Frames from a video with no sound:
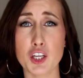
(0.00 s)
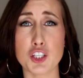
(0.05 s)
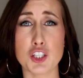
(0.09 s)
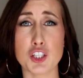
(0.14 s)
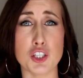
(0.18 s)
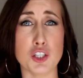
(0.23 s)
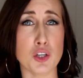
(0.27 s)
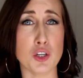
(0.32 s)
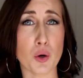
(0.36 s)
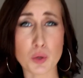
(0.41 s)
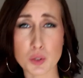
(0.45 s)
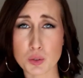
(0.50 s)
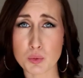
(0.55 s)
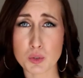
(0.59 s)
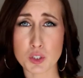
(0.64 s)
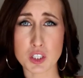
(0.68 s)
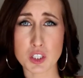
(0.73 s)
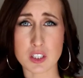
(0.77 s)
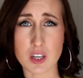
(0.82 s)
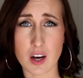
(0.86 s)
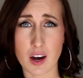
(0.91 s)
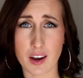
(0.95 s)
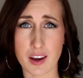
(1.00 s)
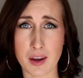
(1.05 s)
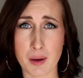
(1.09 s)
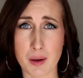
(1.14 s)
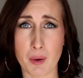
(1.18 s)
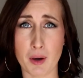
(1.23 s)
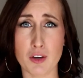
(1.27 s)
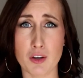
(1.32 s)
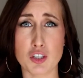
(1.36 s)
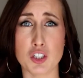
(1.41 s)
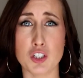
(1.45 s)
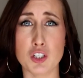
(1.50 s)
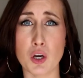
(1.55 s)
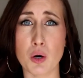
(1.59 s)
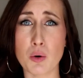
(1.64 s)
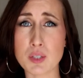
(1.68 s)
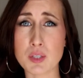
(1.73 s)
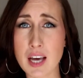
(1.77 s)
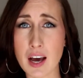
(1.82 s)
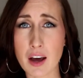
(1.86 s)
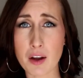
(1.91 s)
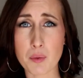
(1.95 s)
She knows what she's talking about. She
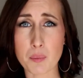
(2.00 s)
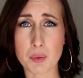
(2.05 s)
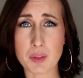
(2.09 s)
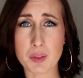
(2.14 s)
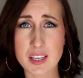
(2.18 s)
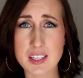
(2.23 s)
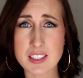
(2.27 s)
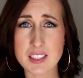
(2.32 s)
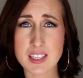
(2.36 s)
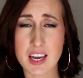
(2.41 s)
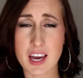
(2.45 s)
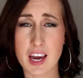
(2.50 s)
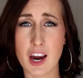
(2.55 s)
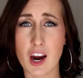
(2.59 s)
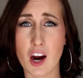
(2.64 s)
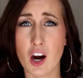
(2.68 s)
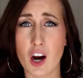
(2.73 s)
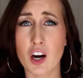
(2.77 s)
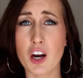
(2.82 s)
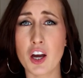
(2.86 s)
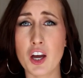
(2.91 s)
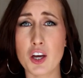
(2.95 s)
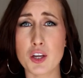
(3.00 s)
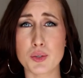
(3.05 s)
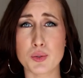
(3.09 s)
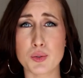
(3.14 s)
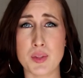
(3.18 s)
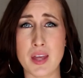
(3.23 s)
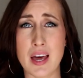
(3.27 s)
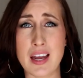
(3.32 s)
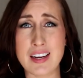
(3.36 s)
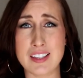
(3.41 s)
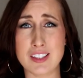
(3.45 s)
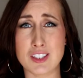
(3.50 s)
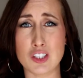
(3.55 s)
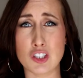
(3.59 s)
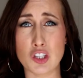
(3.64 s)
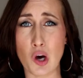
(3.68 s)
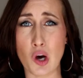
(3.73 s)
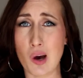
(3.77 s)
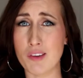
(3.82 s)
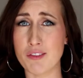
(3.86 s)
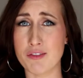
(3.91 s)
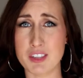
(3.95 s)
knows how to place the hair so that it's
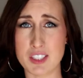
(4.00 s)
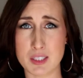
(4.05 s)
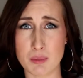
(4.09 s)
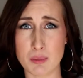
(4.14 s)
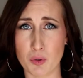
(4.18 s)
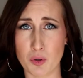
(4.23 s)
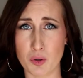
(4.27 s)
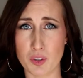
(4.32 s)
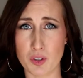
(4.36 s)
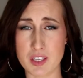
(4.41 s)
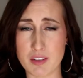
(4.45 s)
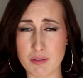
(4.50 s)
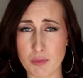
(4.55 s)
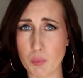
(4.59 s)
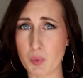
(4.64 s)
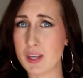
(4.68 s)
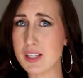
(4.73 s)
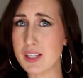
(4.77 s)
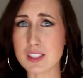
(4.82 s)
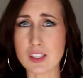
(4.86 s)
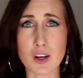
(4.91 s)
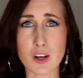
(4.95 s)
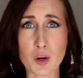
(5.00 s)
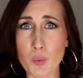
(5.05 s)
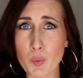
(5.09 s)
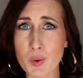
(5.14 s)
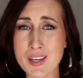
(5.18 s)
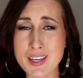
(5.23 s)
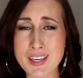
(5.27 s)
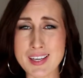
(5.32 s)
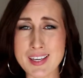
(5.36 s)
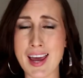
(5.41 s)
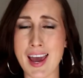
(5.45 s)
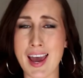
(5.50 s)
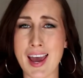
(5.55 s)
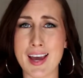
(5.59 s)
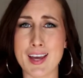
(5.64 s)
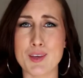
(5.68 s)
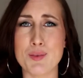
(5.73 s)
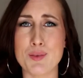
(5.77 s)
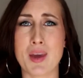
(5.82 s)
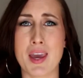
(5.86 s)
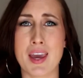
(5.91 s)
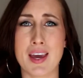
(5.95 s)
not visible. Even when it's on a windy
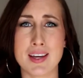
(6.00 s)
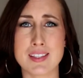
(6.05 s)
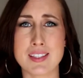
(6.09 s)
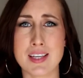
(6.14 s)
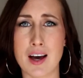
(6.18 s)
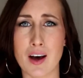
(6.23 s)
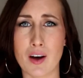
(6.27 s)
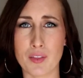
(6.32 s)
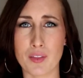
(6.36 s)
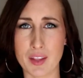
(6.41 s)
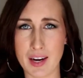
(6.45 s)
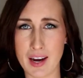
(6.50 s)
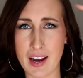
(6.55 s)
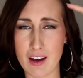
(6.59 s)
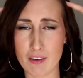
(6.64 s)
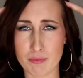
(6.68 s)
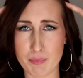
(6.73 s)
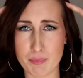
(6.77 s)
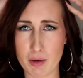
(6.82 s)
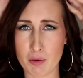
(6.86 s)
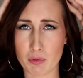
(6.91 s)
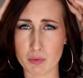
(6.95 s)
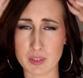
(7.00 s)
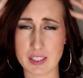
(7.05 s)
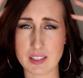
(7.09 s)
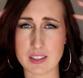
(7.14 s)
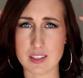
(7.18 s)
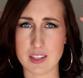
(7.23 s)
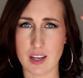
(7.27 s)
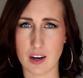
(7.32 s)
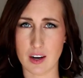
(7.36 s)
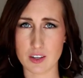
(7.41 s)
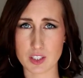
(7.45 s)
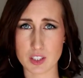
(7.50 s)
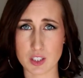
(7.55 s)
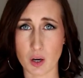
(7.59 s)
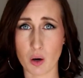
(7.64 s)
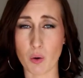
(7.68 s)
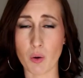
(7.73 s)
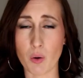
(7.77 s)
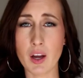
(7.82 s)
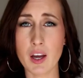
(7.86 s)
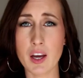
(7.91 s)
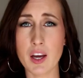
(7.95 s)
day, you can't tell that I have microlinks there.
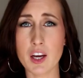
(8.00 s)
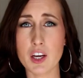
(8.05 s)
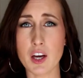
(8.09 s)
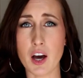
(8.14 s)
So